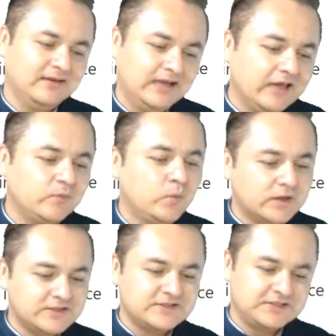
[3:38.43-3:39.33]
It
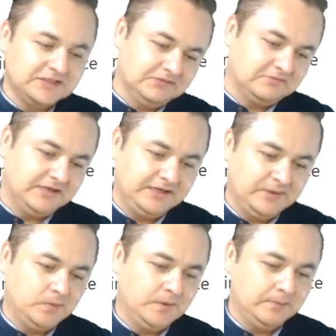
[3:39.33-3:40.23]
was still
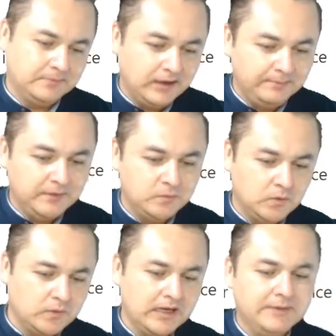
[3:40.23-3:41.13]
raining when Bobby
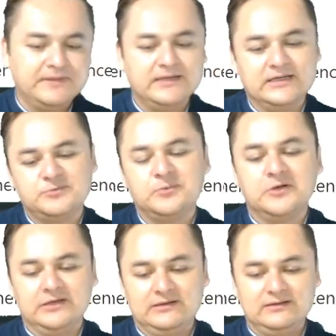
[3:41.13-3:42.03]
woke up the next
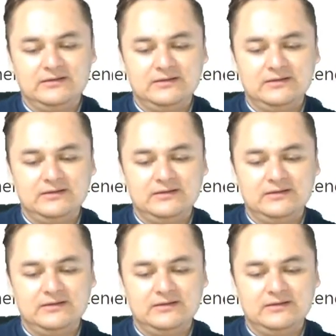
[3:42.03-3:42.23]
morning.